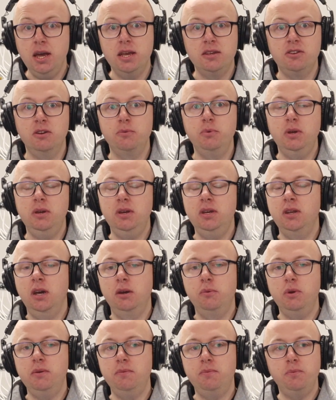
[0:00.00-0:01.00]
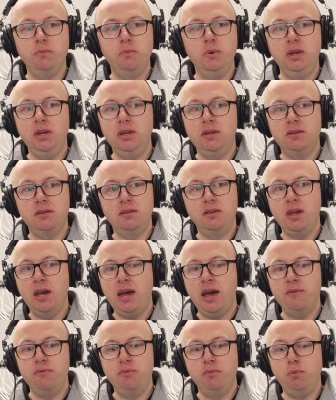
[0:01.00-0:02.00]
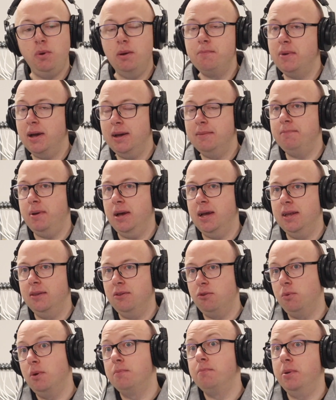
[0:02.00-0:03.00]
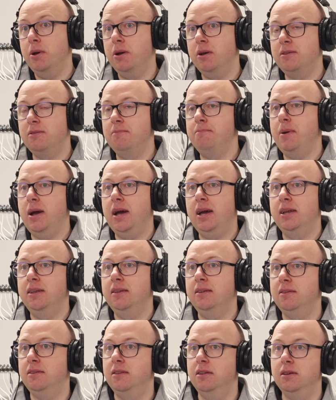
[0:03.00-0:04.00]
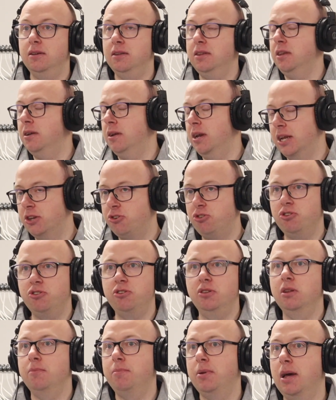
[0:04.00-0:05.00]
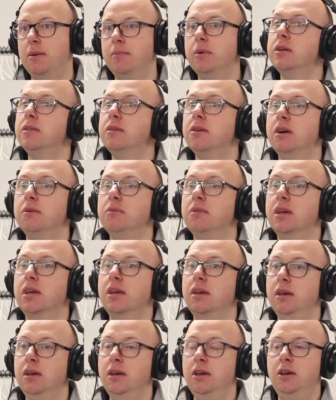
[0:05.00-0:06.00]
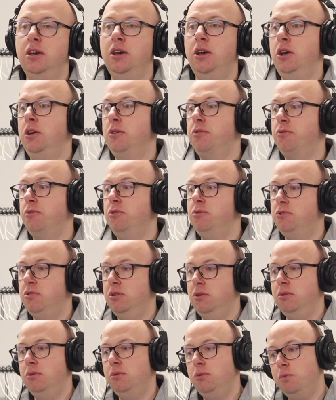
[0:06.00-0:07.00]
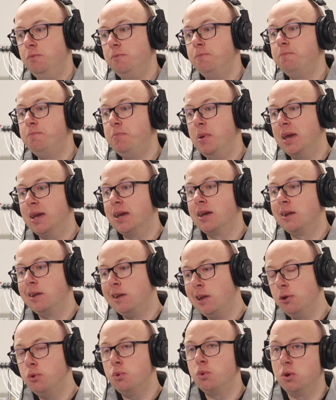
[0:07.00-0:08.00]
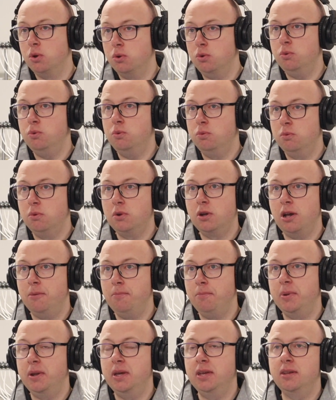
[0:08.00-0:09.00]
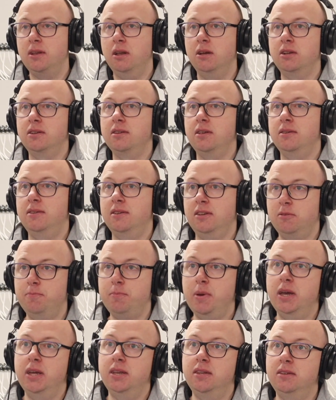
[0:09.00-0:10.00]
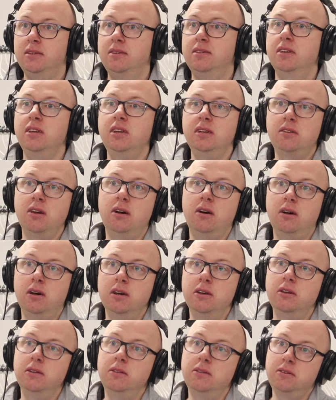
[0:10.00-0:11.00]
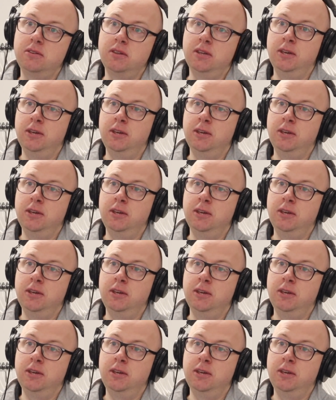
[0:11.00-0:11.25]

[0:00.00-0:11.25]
so we have one-man bands or one-person bands, the electrician, the plumber type thing, through to big local companies like Sussex Beds, Sea Tyres.